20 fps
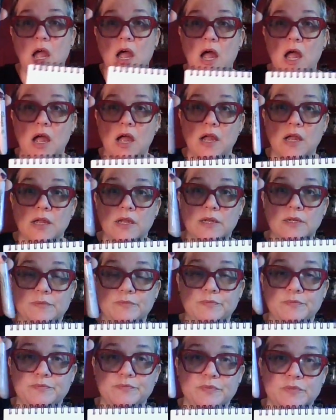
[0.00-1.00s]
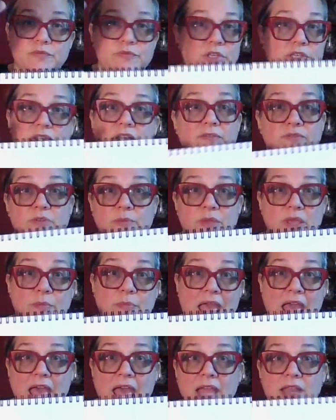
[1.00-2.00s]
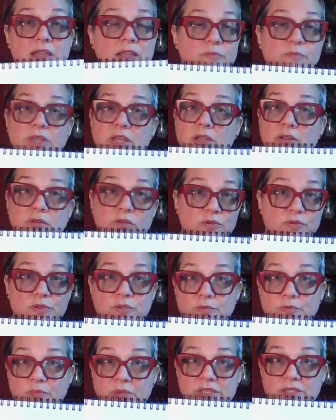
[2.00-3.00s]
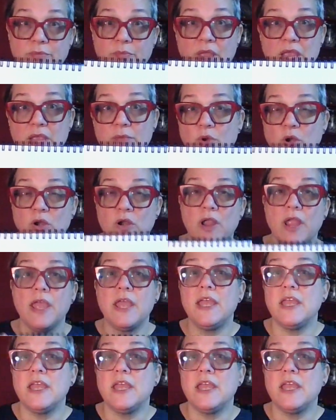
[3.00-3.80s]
Doesn't have to be a pad. It can be a loose piece of paper.